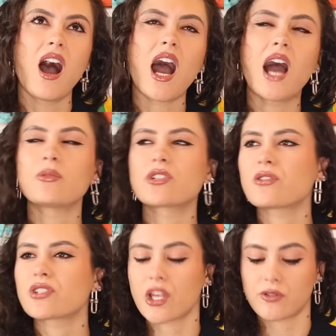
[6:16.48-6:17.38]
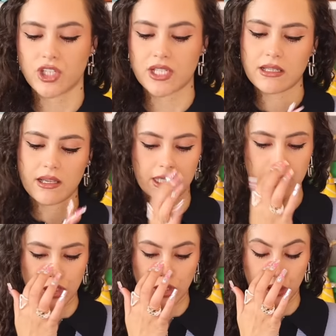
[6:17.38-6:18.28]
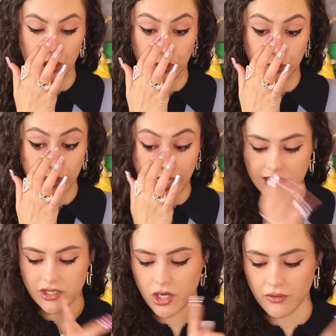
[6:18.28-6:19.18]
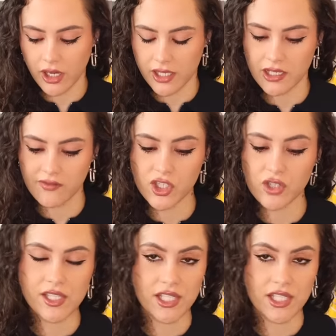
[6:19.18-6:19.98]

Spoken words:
I would also just like to cast our eyes over to the